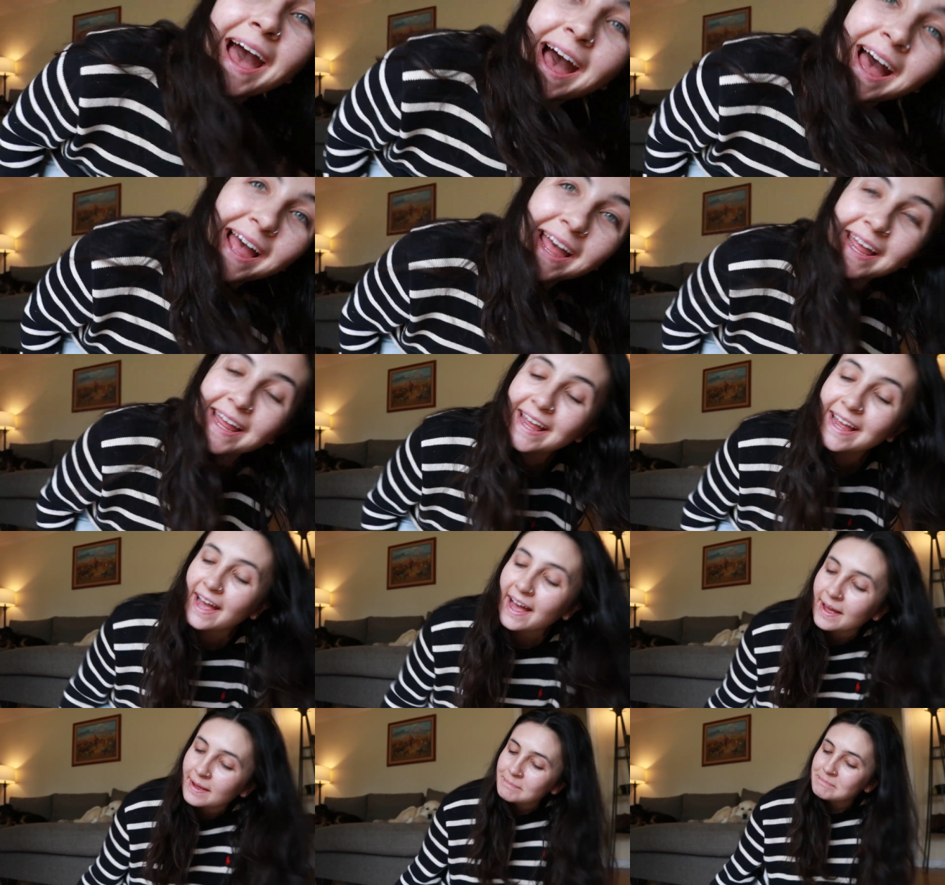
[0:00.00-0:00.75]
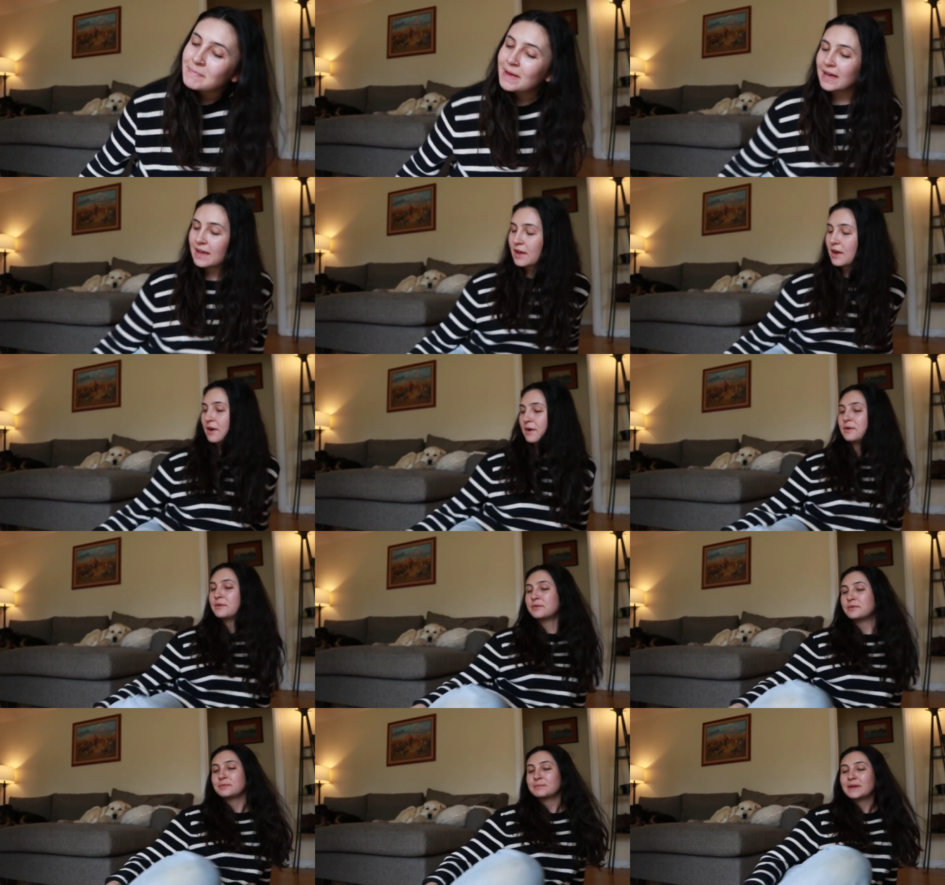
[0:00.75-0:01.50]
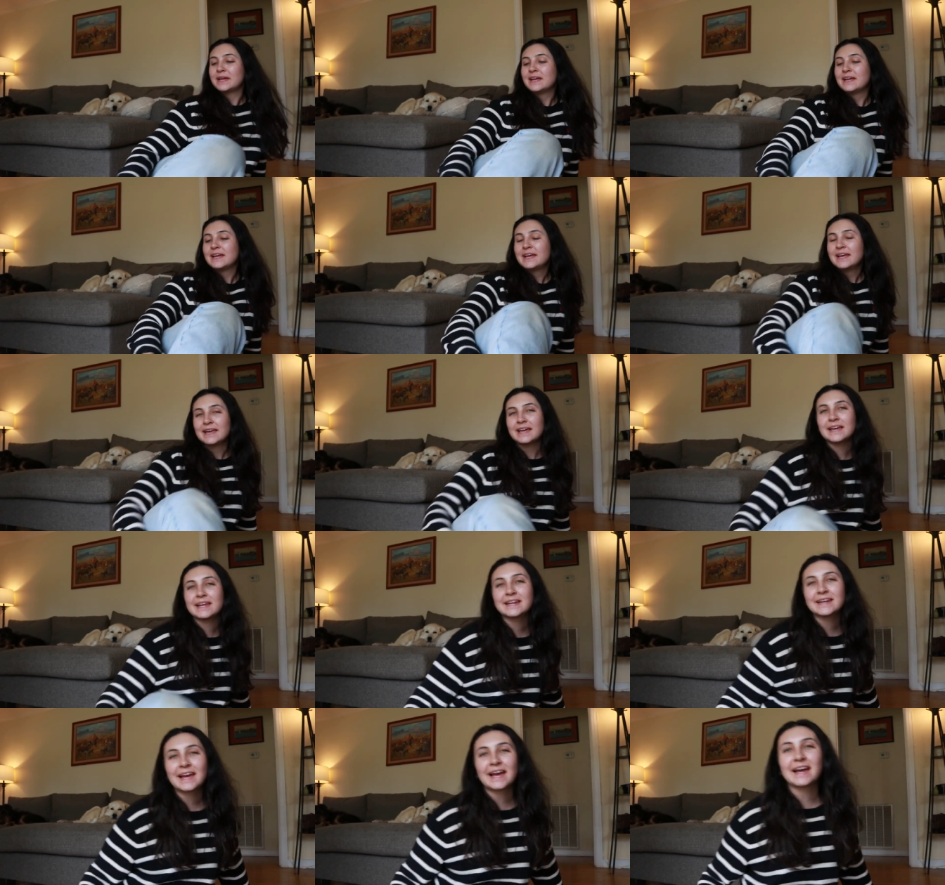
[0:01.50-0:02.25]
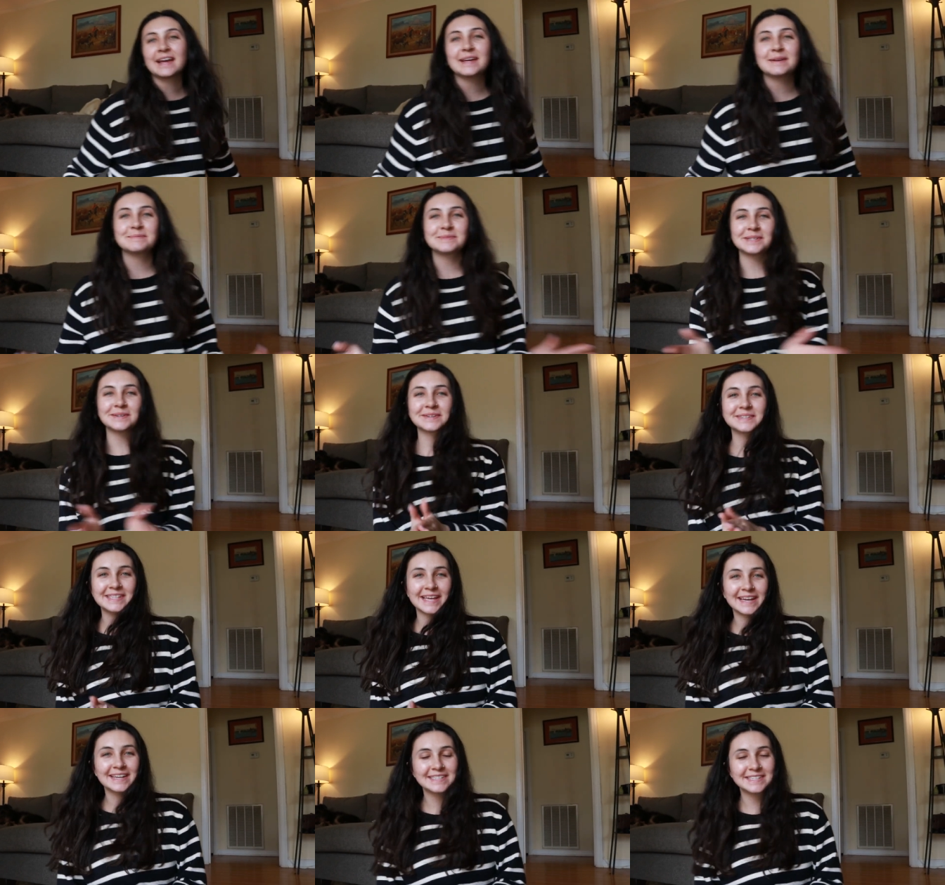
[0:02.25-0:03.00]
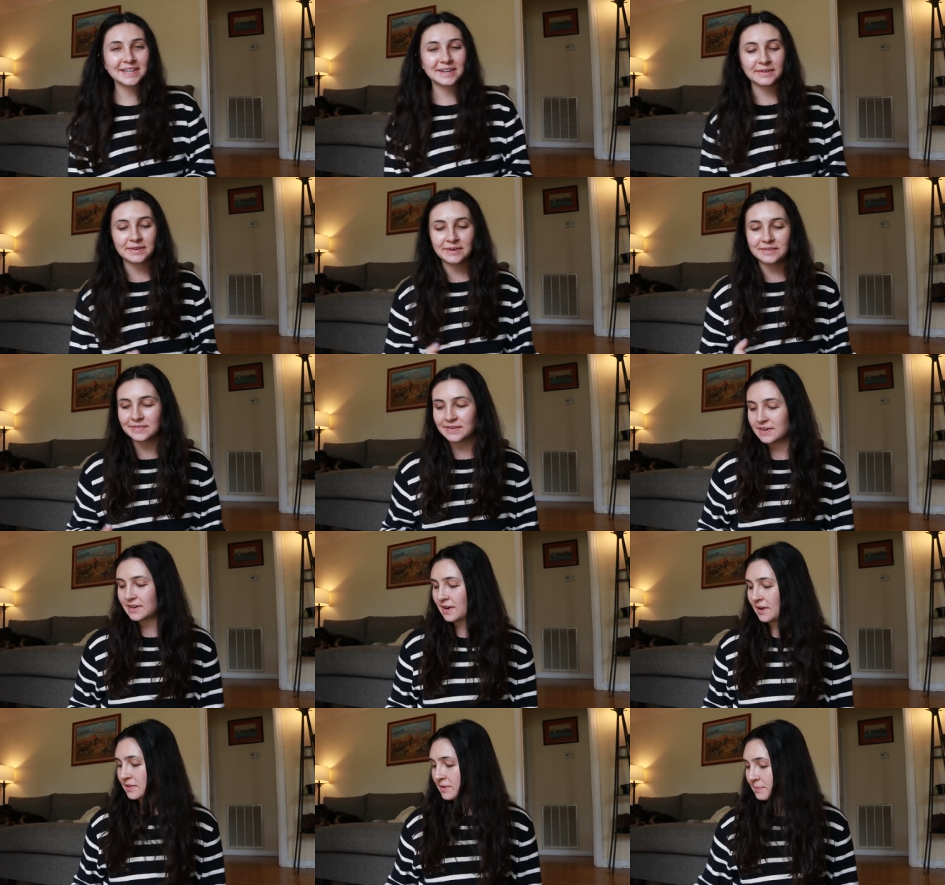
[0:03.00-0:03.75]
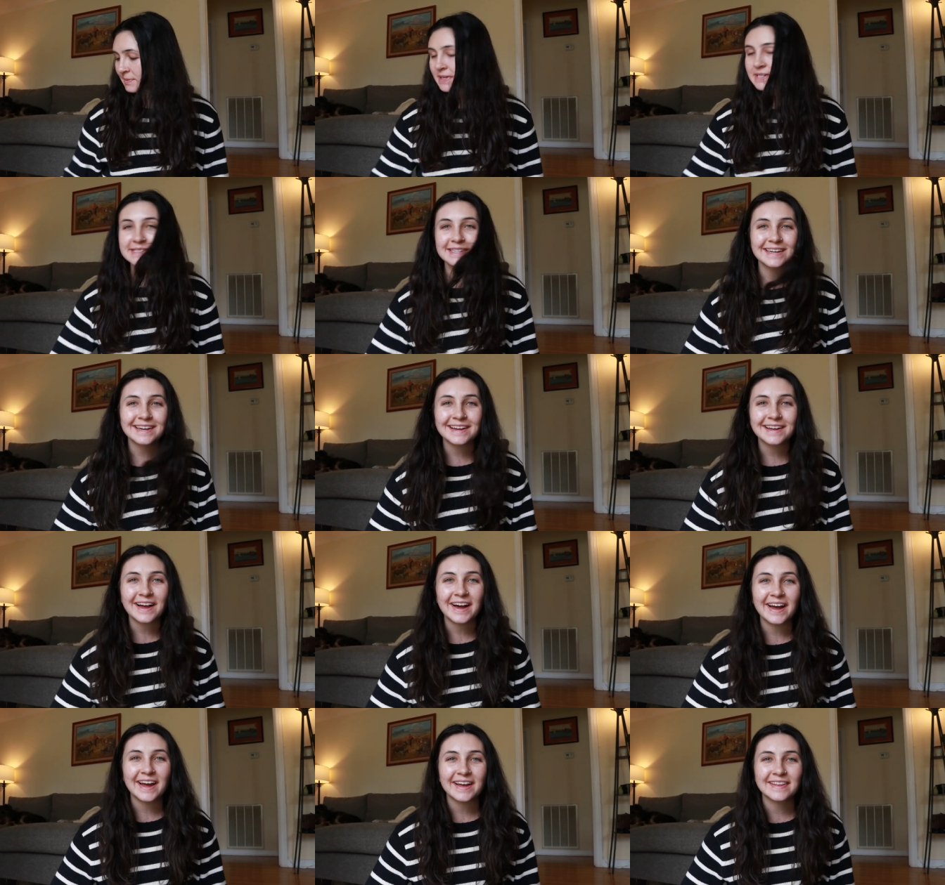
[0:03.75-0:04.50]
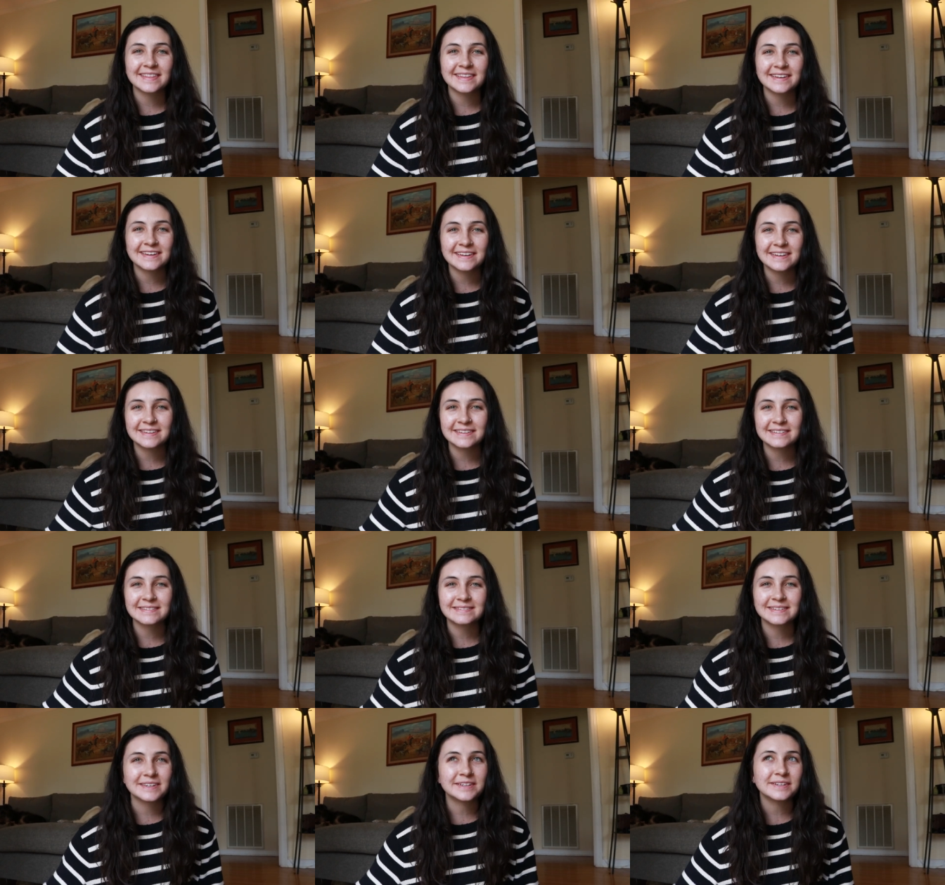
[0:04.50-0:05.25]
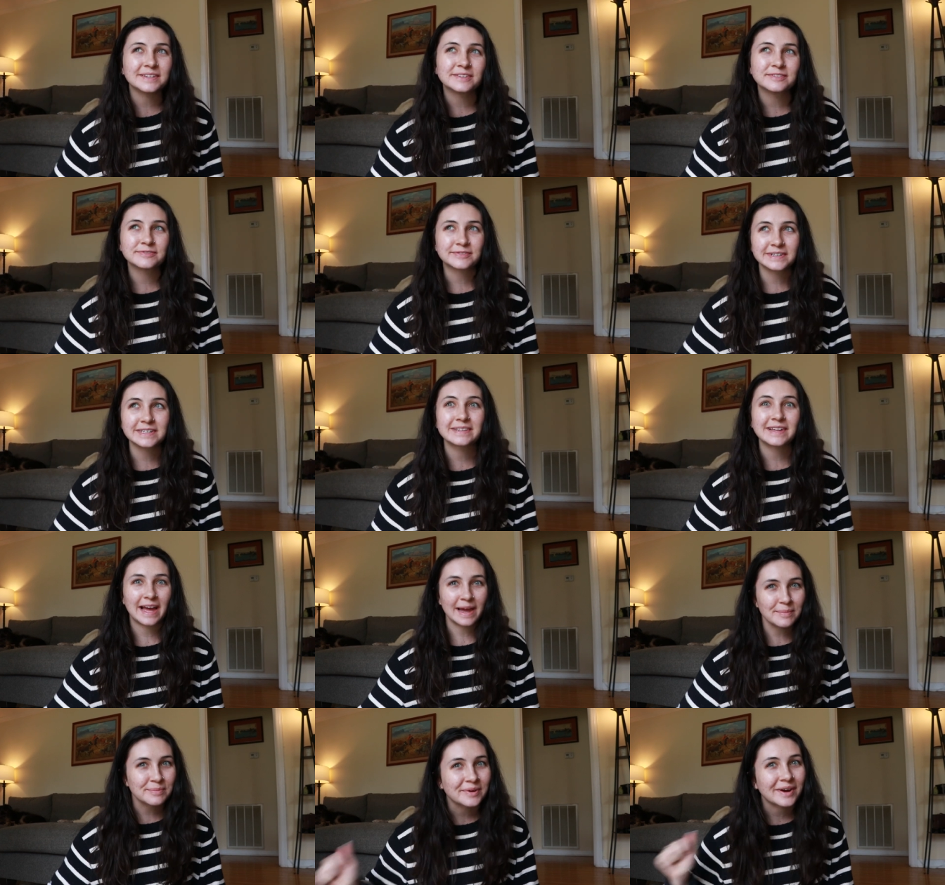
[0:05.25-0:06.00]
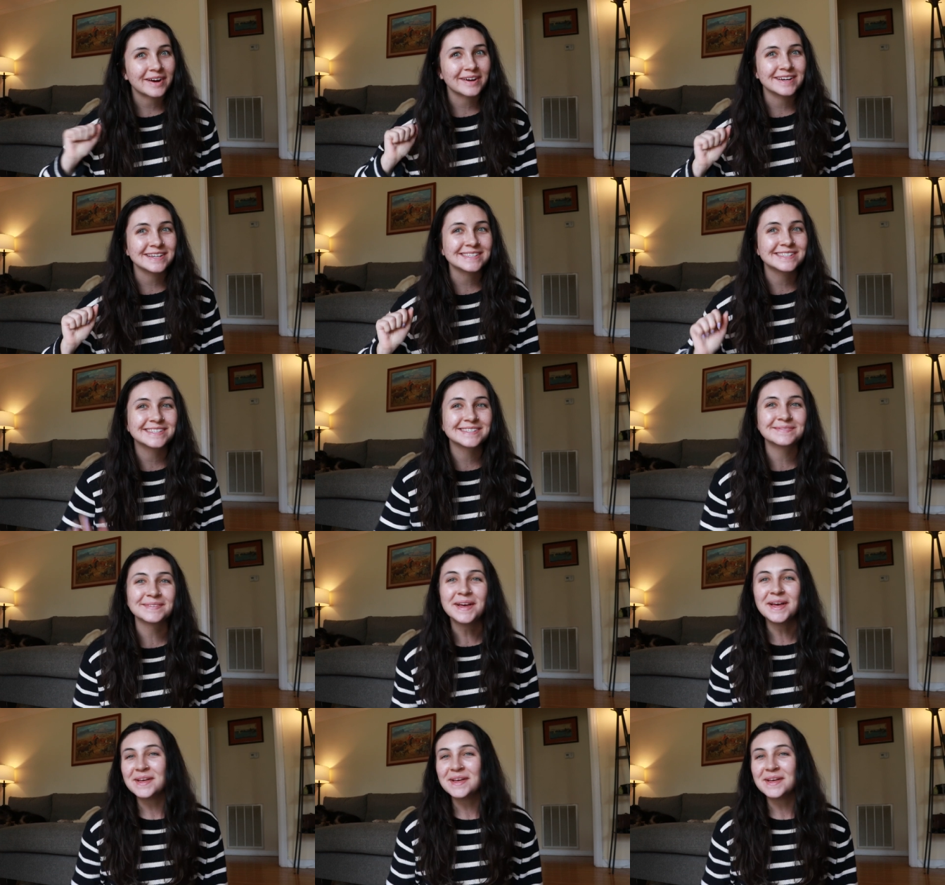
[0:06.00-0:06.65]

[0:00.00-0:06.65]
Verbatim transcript: hi, I'm back home and I am so excited to go over all the books that I got at the Little Free Libraries.